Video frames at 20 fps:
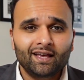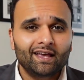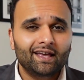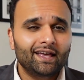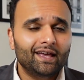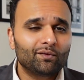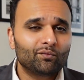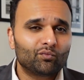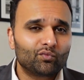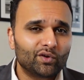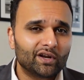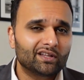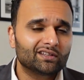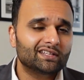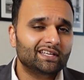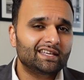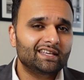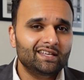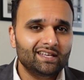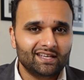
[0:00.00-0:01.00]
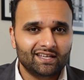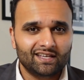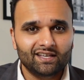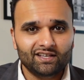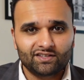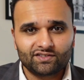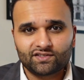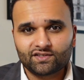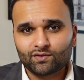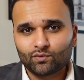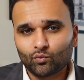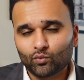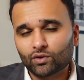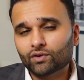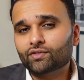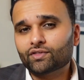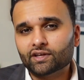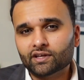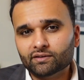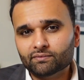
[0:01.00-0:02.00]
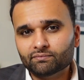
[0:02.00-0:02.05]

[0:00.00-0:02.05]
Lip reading: it really is worth it.